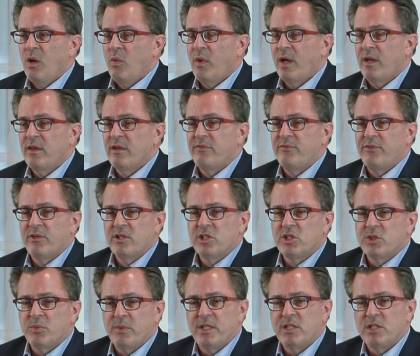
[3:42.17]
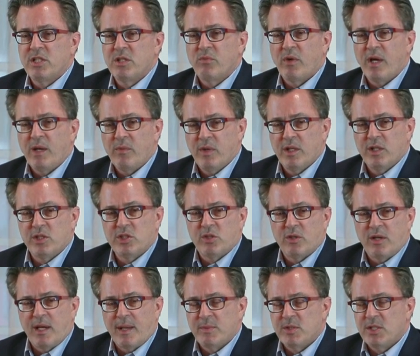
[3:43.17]
Well, the first reason why wills
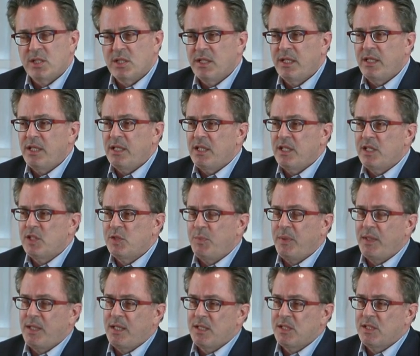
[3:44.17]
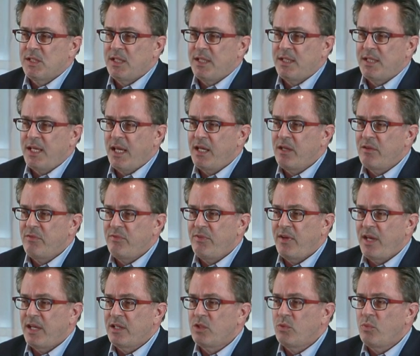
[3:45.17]
are obsolete is because they take
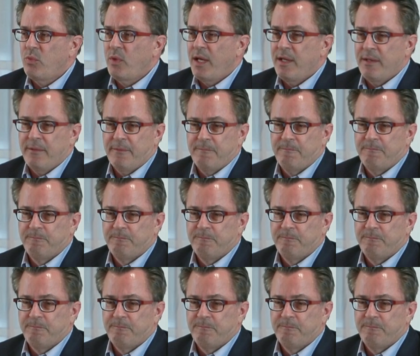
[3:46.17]
effect when?